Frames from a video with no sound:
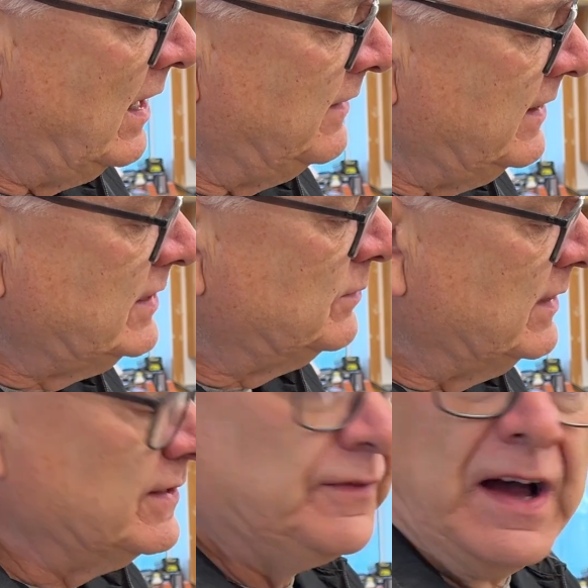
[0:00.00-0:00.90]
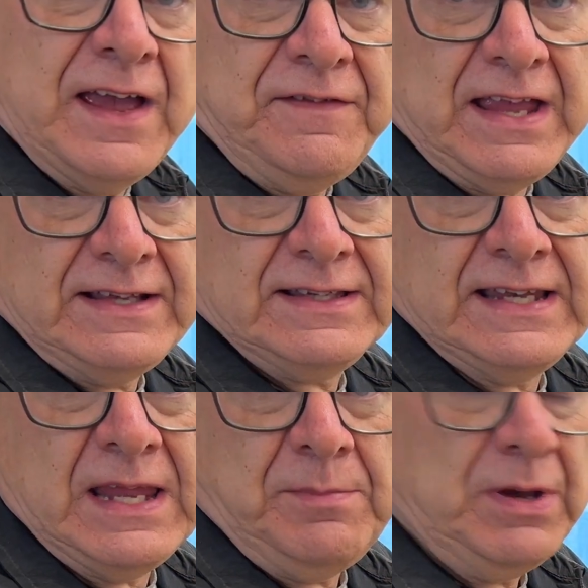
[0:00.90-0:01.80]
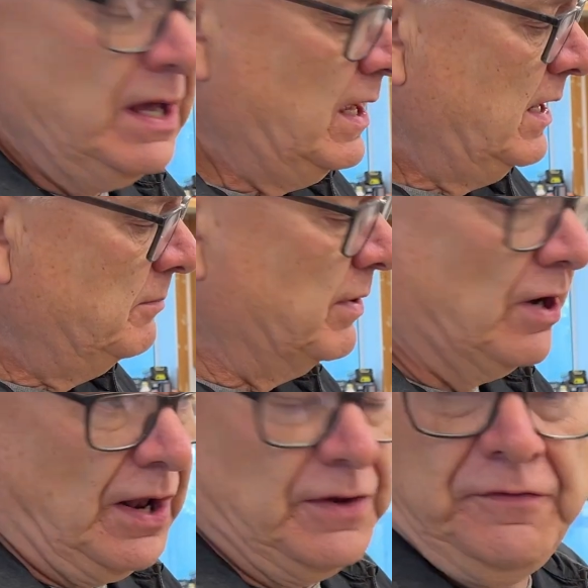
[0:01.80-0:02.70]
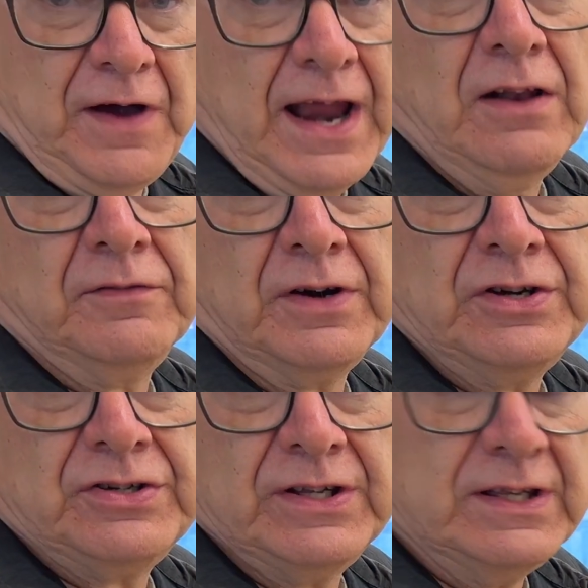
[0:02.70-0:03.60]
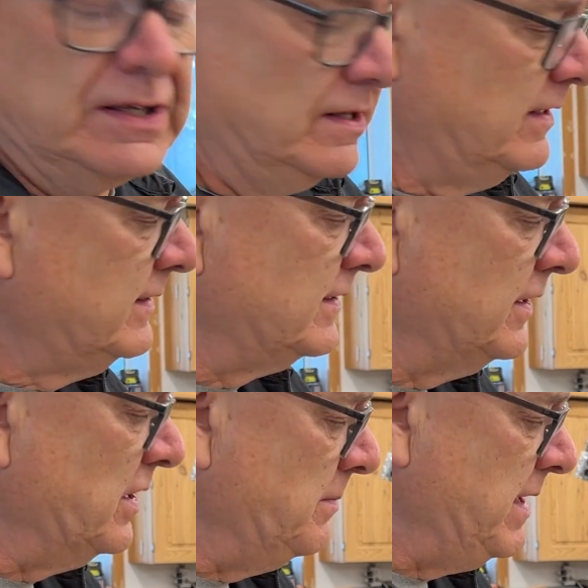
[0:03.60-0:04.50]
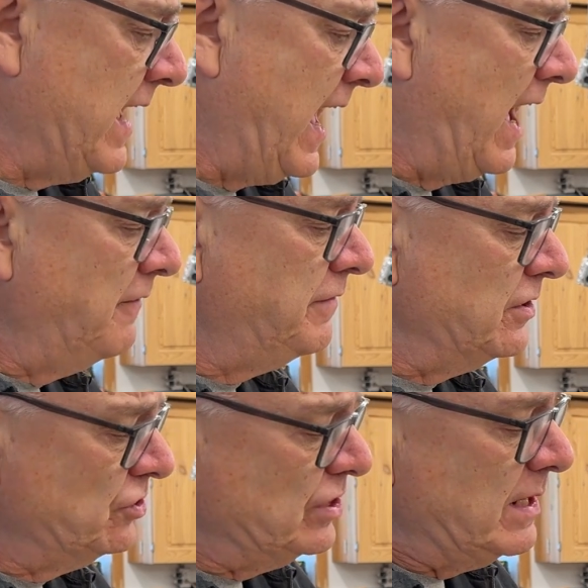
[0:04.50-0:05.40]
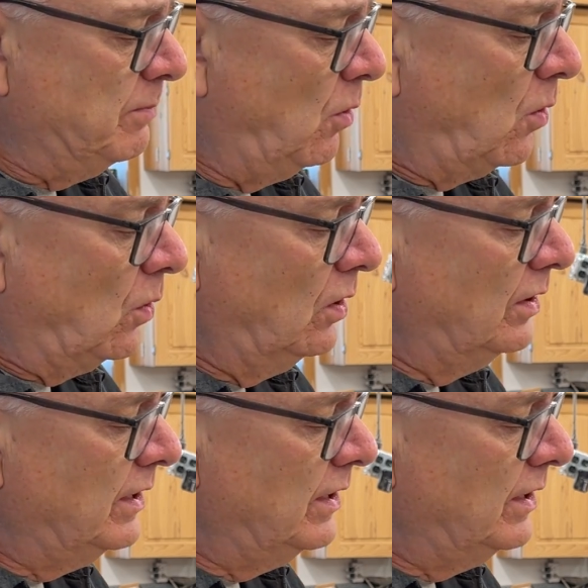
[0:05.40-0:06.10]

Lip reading: This one's 5/8 deep, but on the final version, this is going to be a 1/2 inch deep hole.